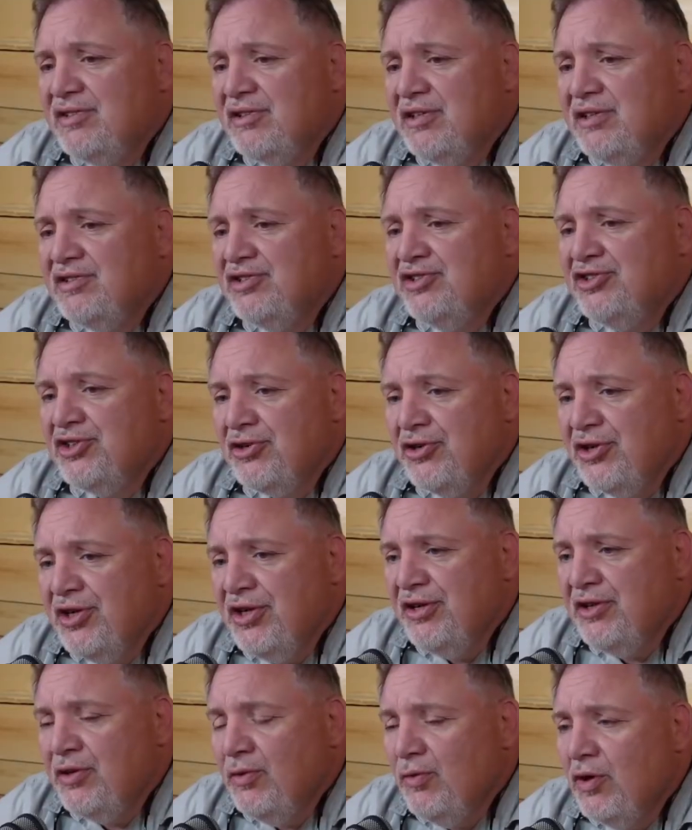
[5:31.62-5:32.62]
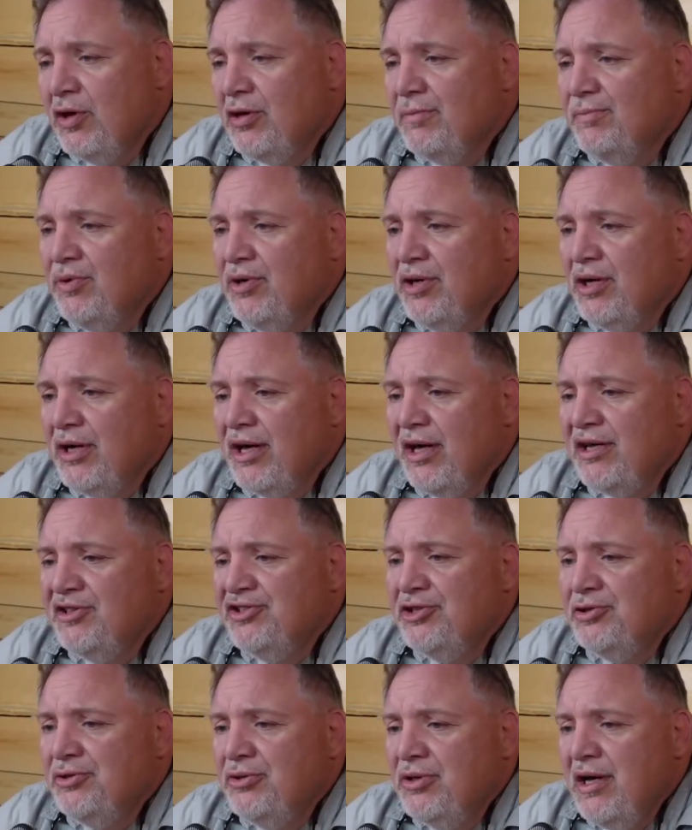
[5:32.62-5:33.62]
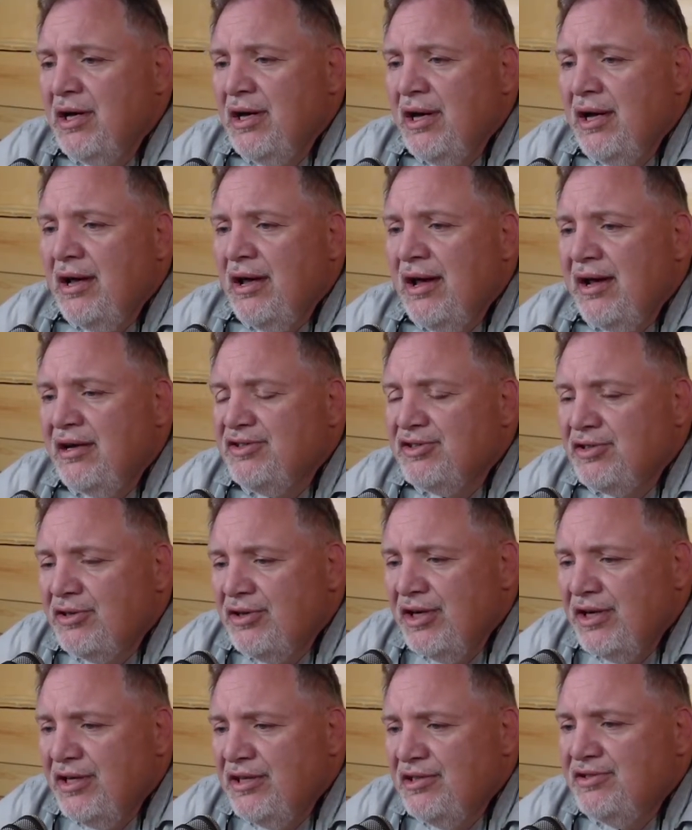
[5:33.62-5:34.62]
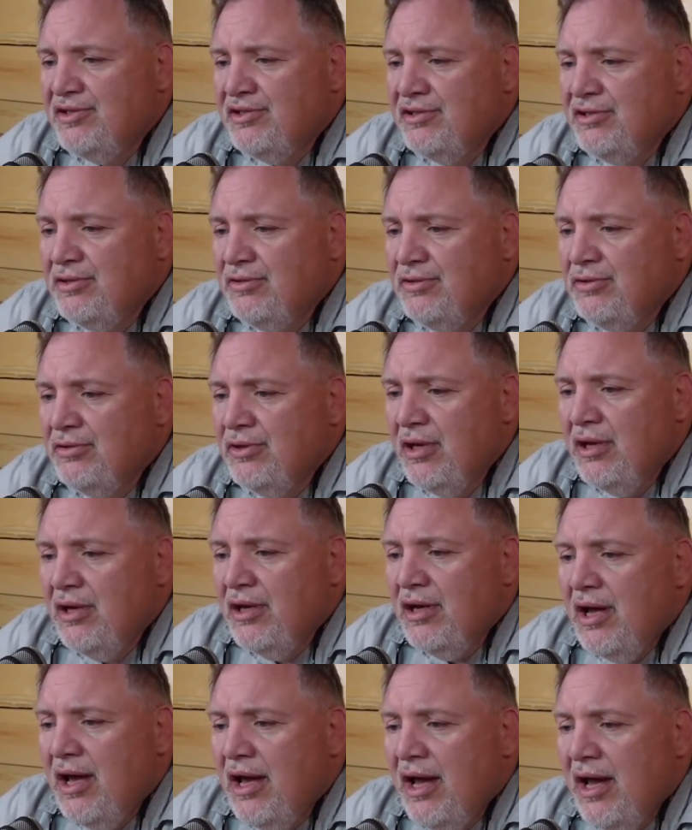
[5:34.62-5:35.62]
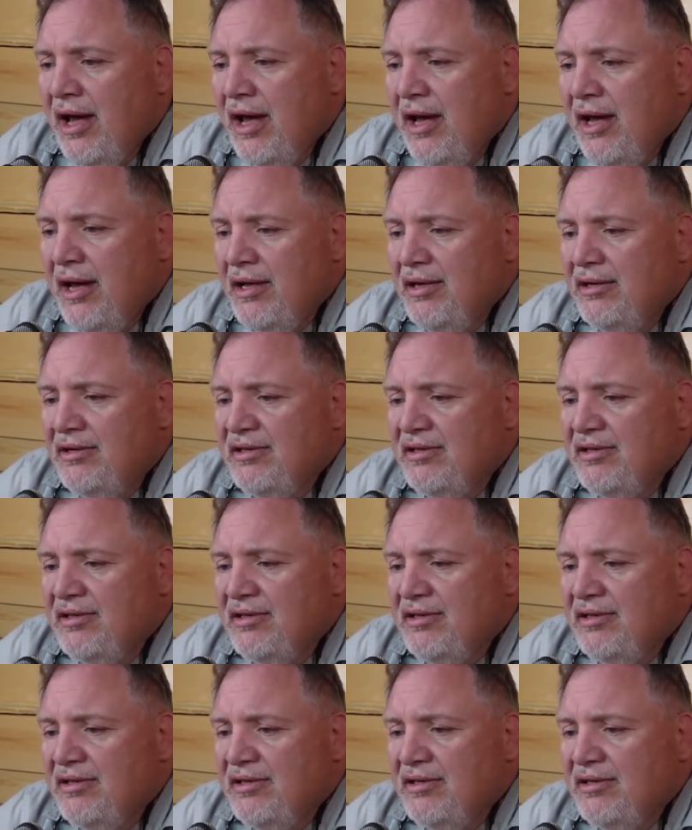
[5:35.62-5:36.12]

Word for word: this journey in the workbook, as you enter into a